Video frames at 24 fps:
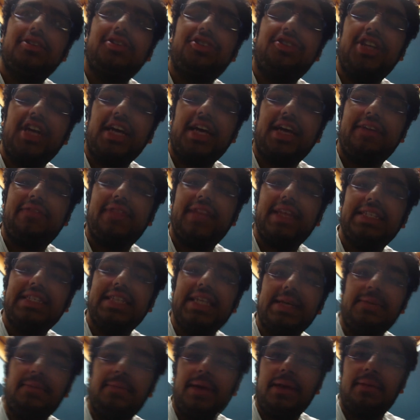to check if there's
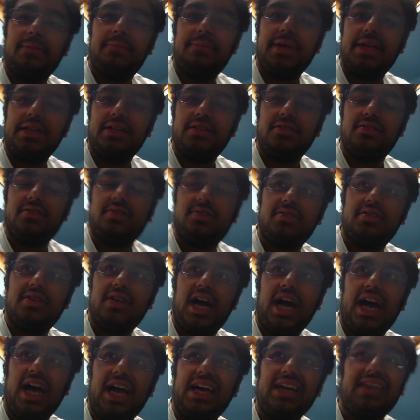any bent pins.
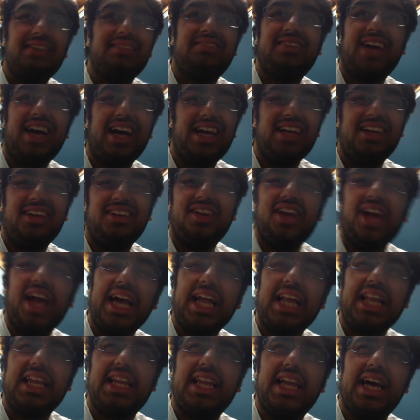Uh, it's highly
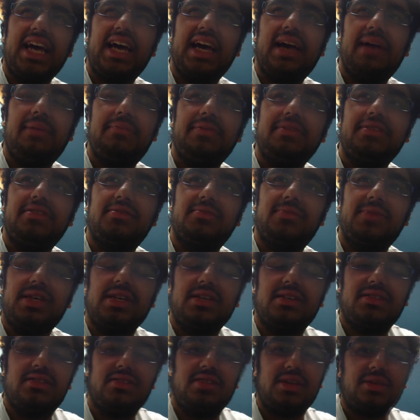unlikely that happens
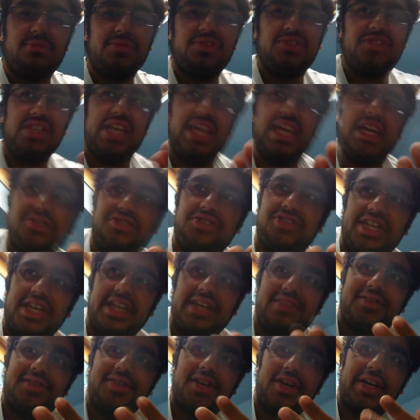because I'm using
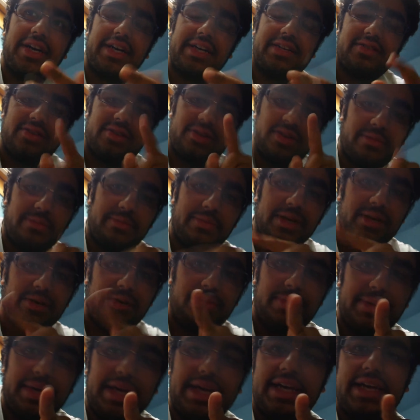LGA sockets, so the
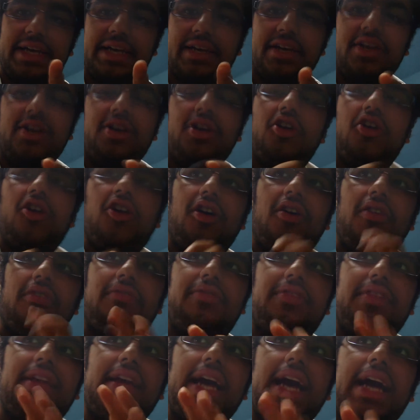middle bit
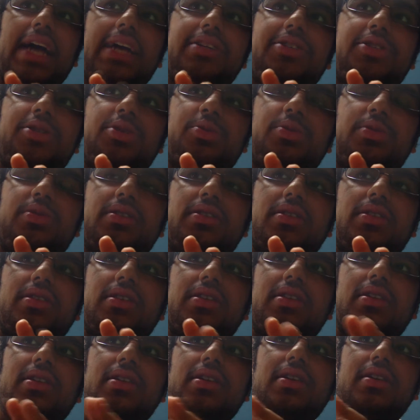of the
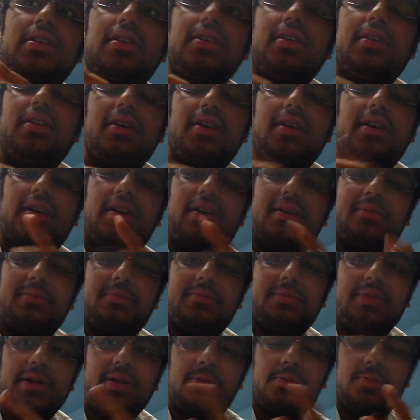actual uh,
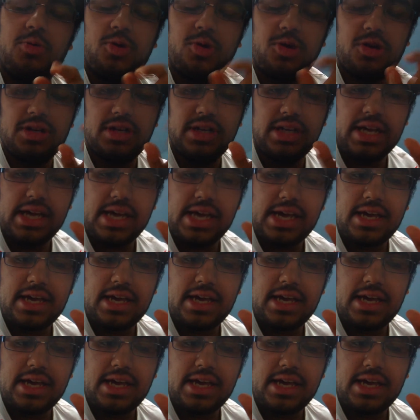motherboard,